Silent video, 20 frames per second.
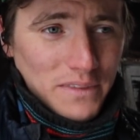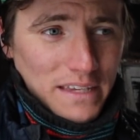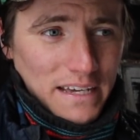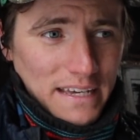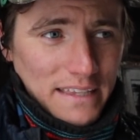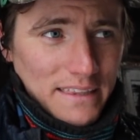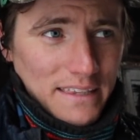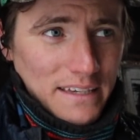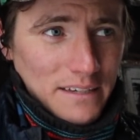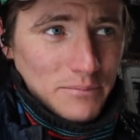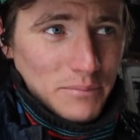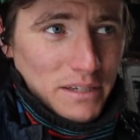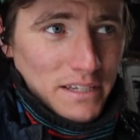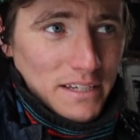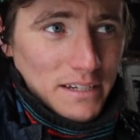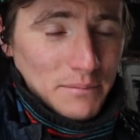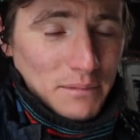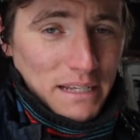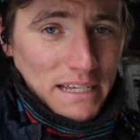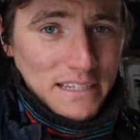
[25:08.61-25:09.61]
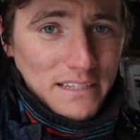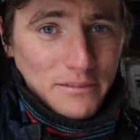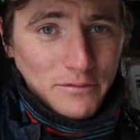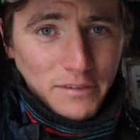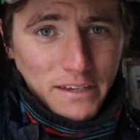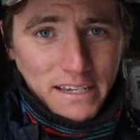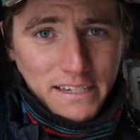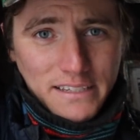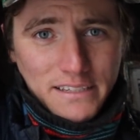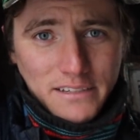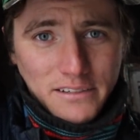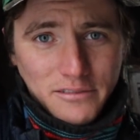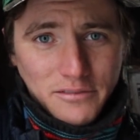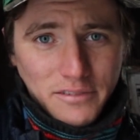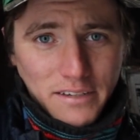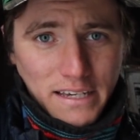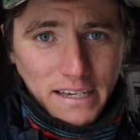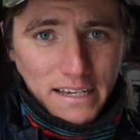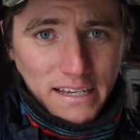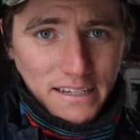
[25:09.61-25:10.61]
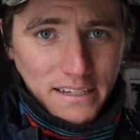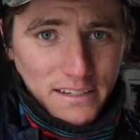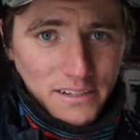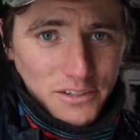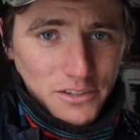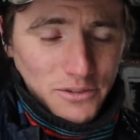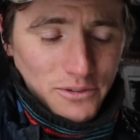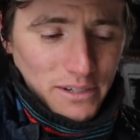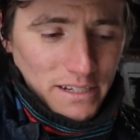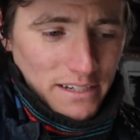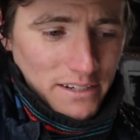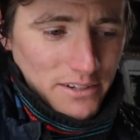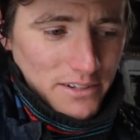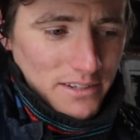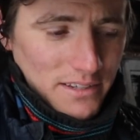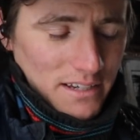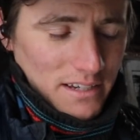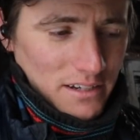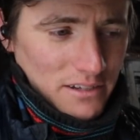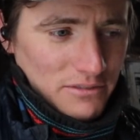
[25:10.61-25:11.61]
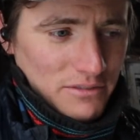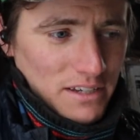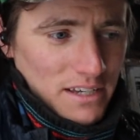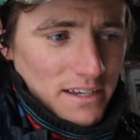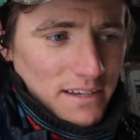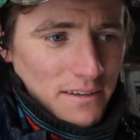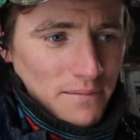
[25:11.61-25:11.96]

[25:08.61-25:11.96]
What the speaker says: I think, become less effective at enjoying yourself,